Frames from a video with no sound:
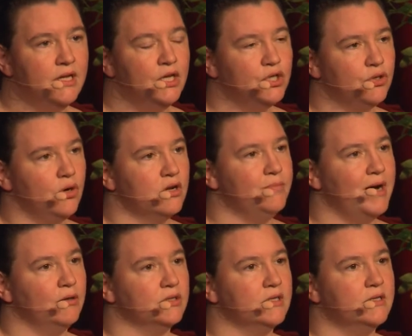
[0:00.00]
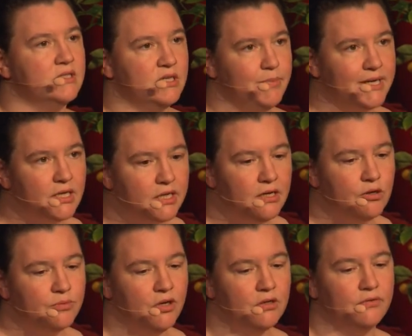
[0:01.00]
talking about symmetric key
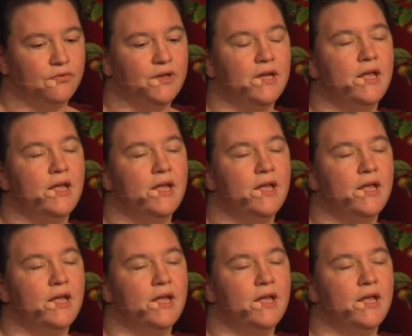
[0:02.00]
cryptography,